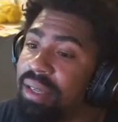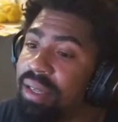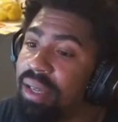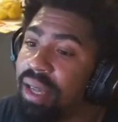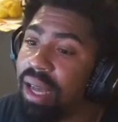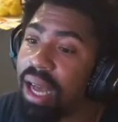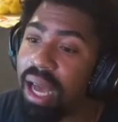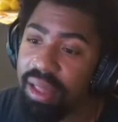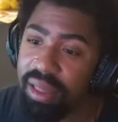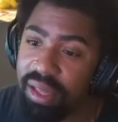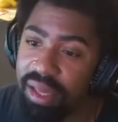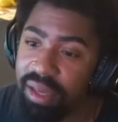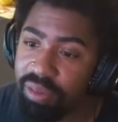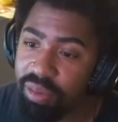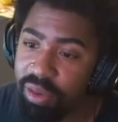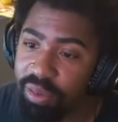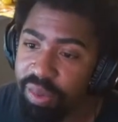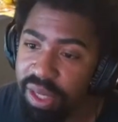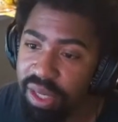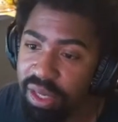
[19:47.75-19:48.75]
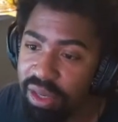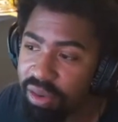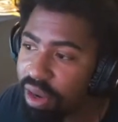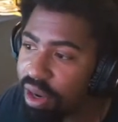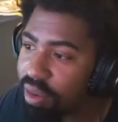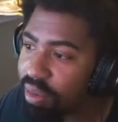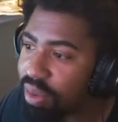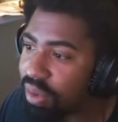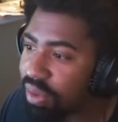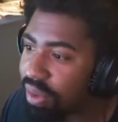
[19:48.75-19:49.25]
I think would be
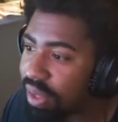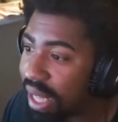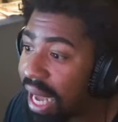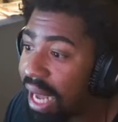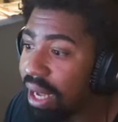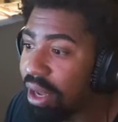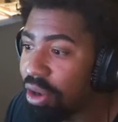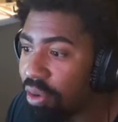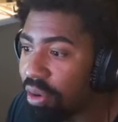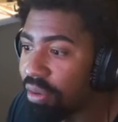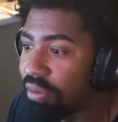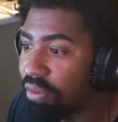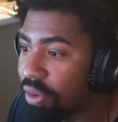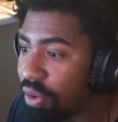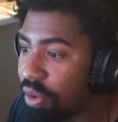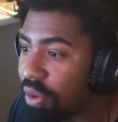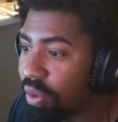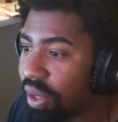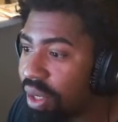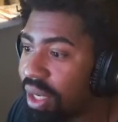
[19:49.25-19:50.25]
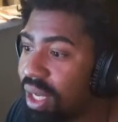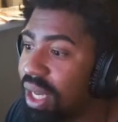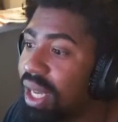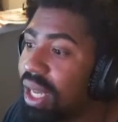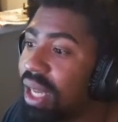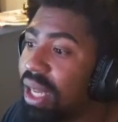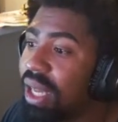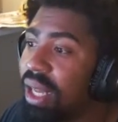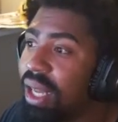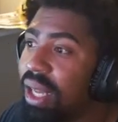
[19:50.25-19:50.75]
incredible. That going forward
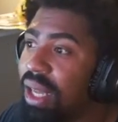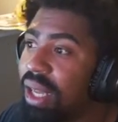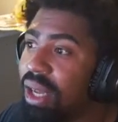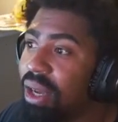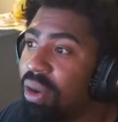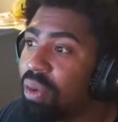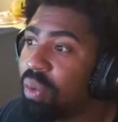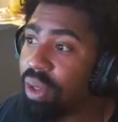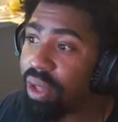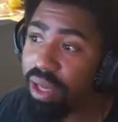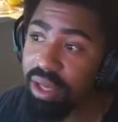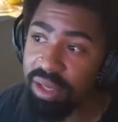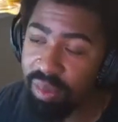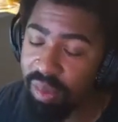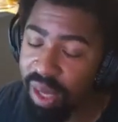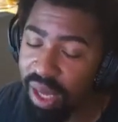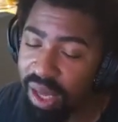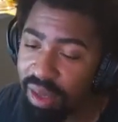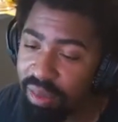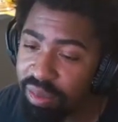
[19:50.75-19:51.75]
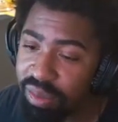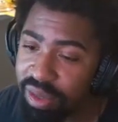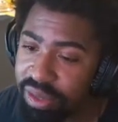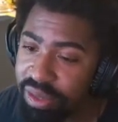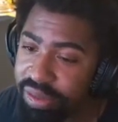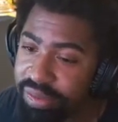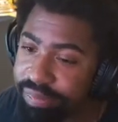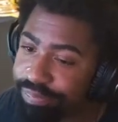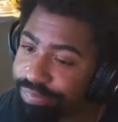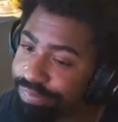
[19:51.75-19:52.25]
with custom
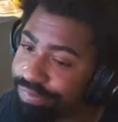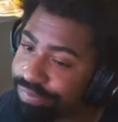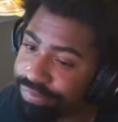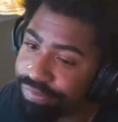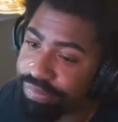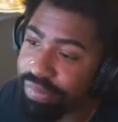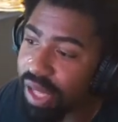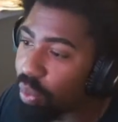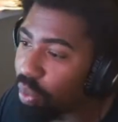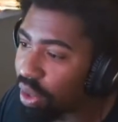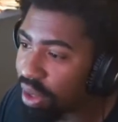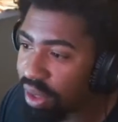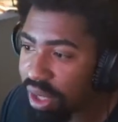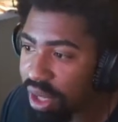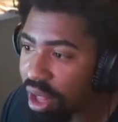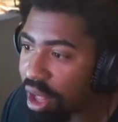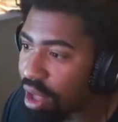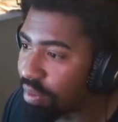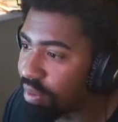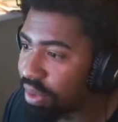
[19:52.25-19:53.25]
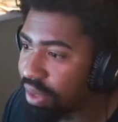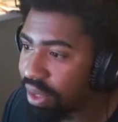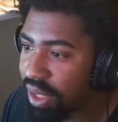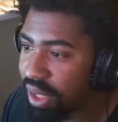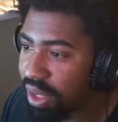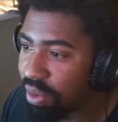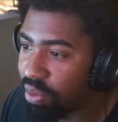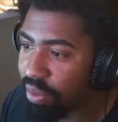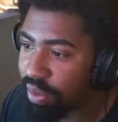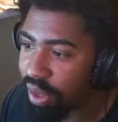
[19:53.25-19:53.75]
games, with clubs,
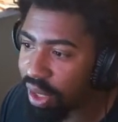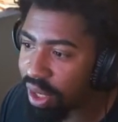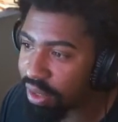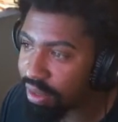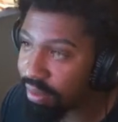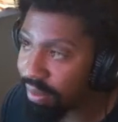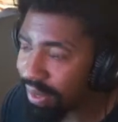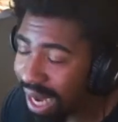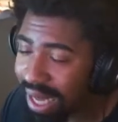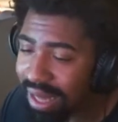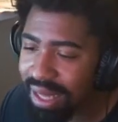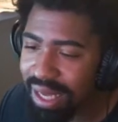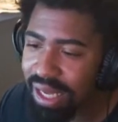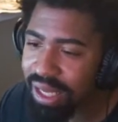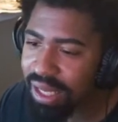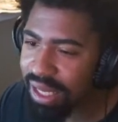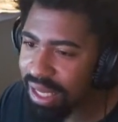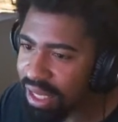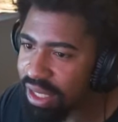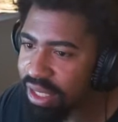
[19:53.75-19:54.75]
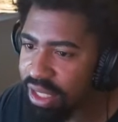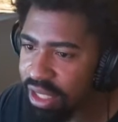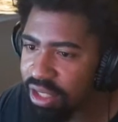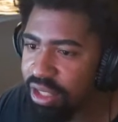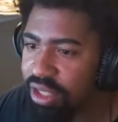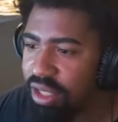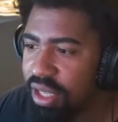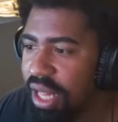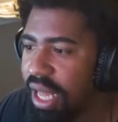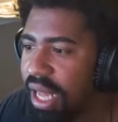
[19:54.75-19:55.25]
it would be awesome. I think in addition
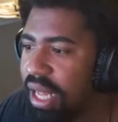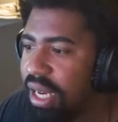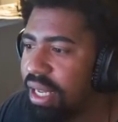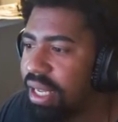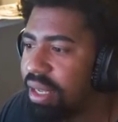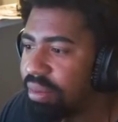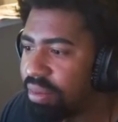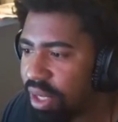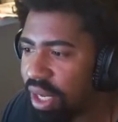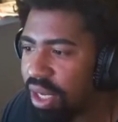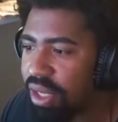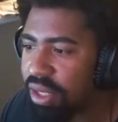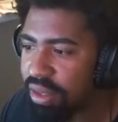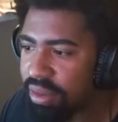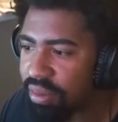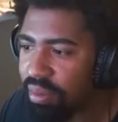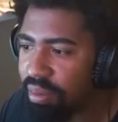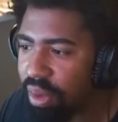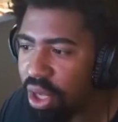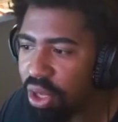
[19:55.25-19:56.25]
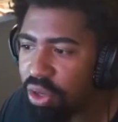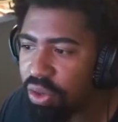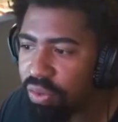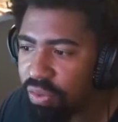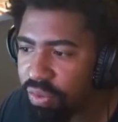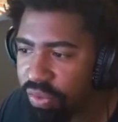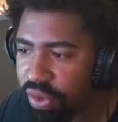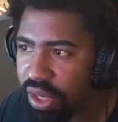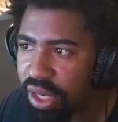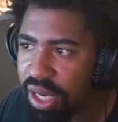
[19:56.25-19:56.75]
to that, it does meld
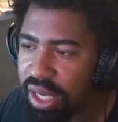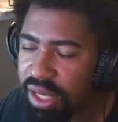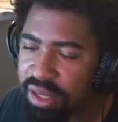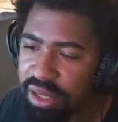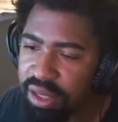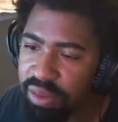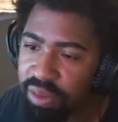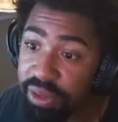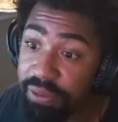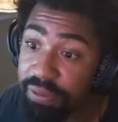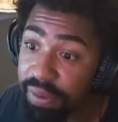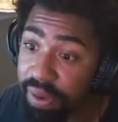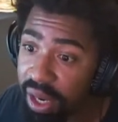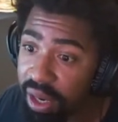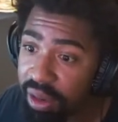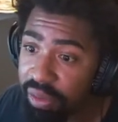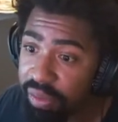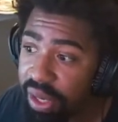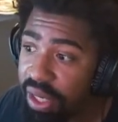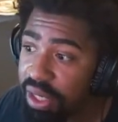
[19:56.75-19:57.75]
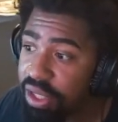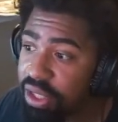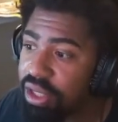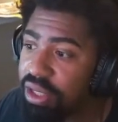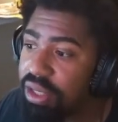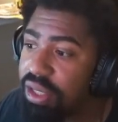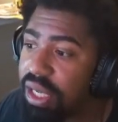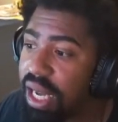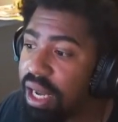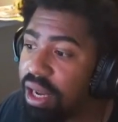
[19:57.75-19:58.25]
very nicely with firing range
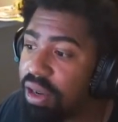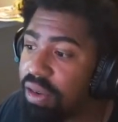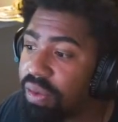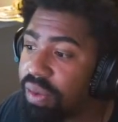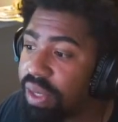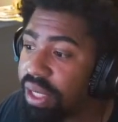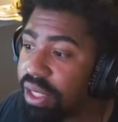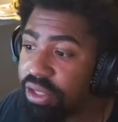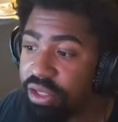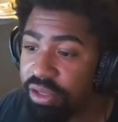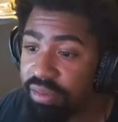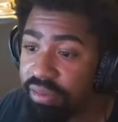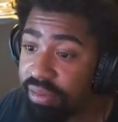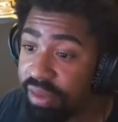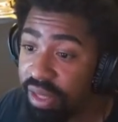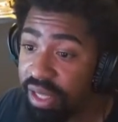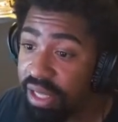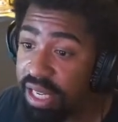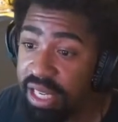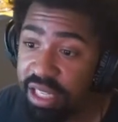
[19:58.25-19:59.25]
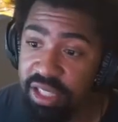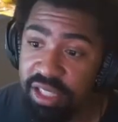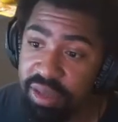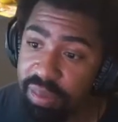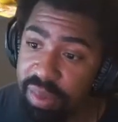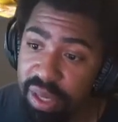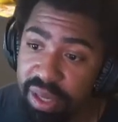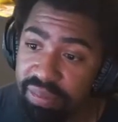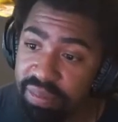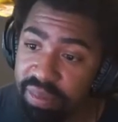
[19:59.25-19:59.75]
and how it needs to
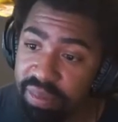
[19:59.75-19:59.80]
be